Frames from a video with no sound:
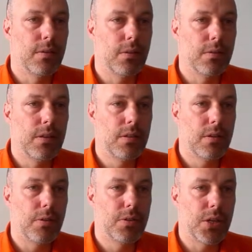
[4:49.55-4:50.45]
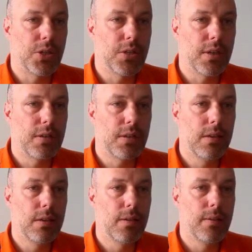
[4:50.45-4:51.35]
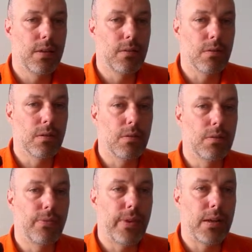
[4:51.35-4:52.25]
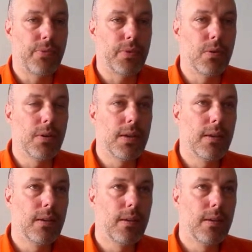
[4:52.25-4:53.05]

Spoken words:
So this is our session ID. It's also the value of the cookie.